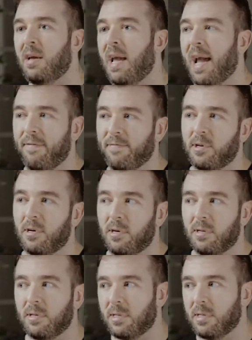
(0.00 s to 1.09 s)
after
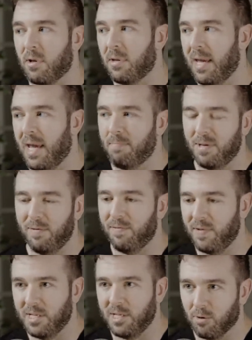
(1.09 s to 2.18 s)
it's called
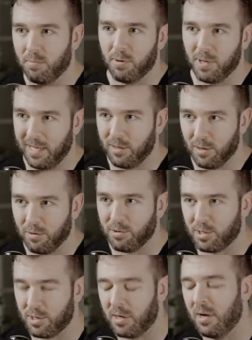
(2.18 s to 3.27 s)
epiphyseal plate
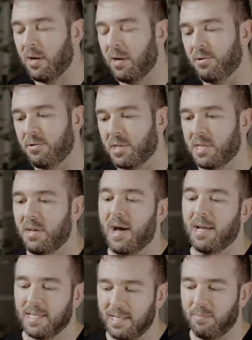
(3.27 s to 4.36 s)
closure there does
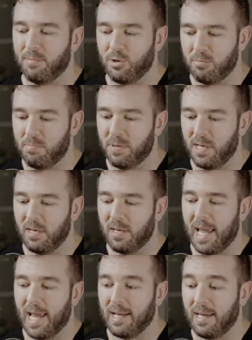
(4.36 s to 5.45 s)
not seem to be
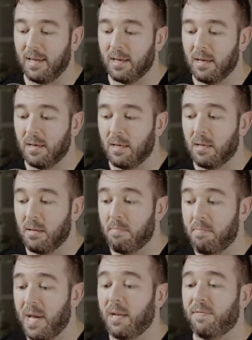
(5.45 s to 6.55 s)
any
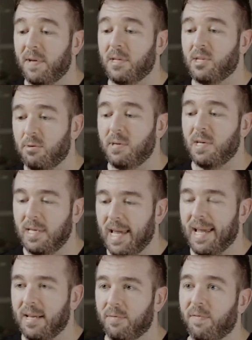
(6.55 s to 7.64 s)
benefit to be
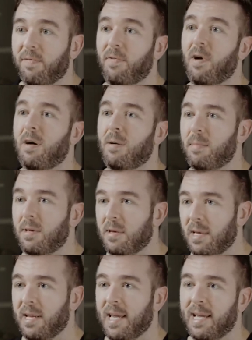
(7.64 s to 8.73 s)
gained from
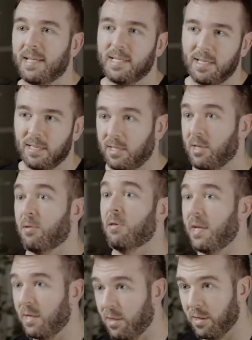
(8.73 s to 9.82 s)
enhancing like the
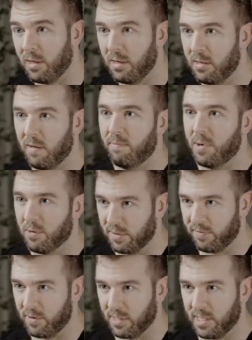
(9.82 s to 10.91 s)
length of bones
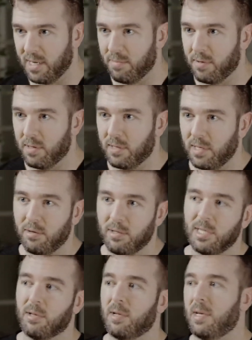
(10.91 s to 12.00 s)
for example like you could
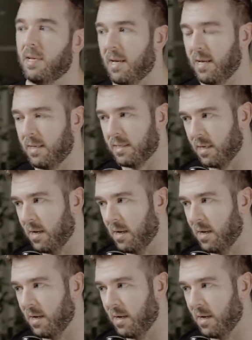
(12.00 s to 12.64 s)
still enhance